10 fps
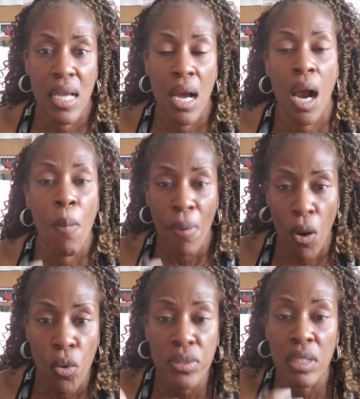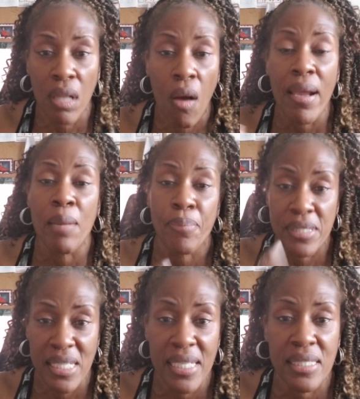uphold the law and
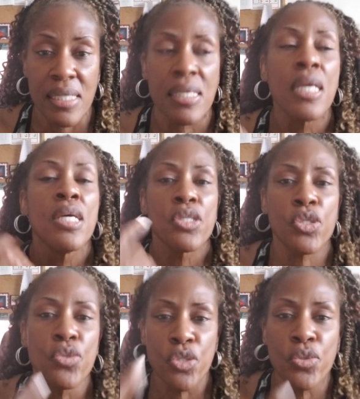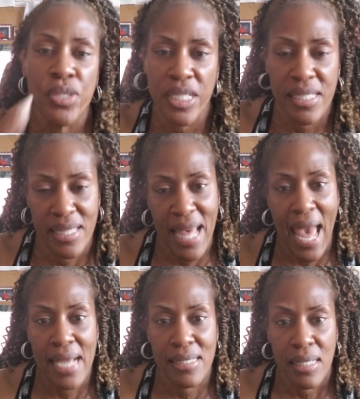protect us to do just
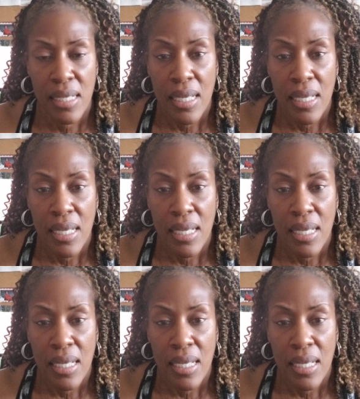that.